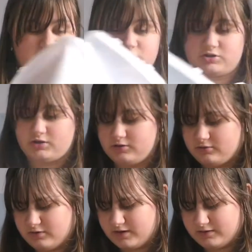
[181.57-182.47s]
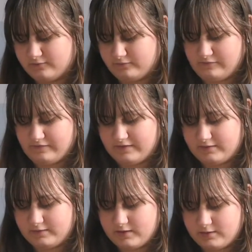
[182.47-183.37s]
show, I don't
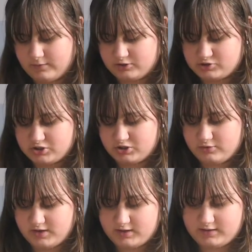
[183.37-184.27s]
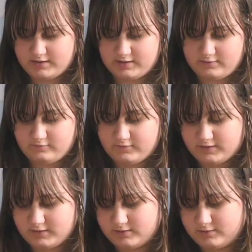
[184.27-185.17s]
think. But I'll show you it in this
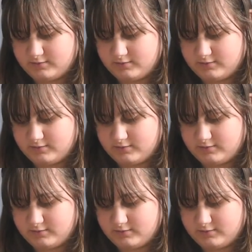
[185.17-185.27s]
video.